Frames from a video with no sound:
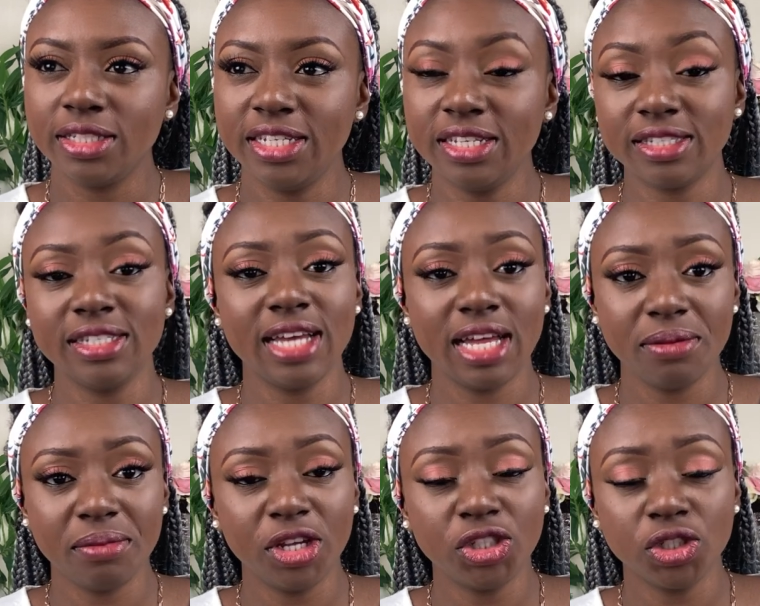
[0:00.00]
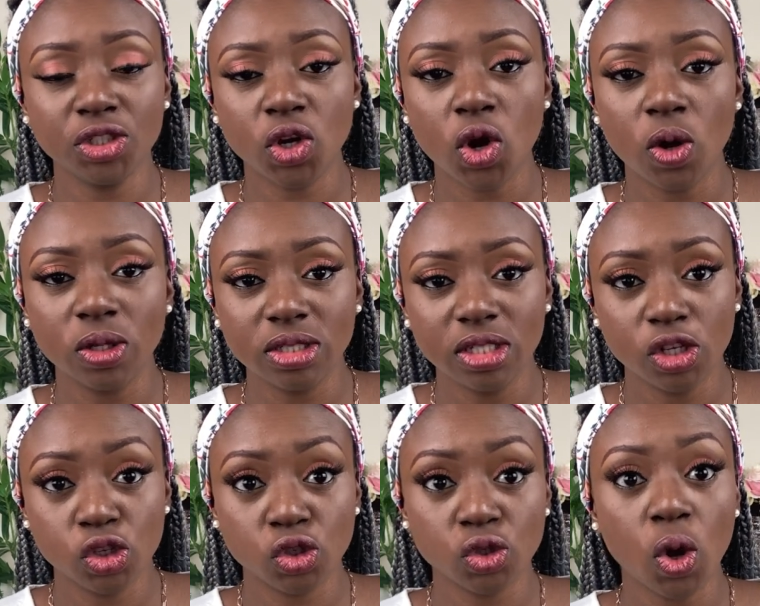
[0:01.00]
Disney animation called
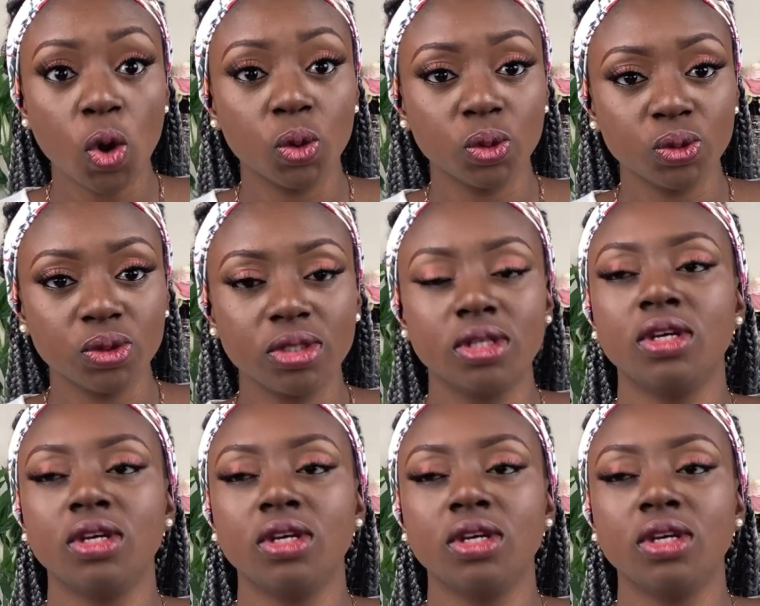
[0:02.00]
Souls.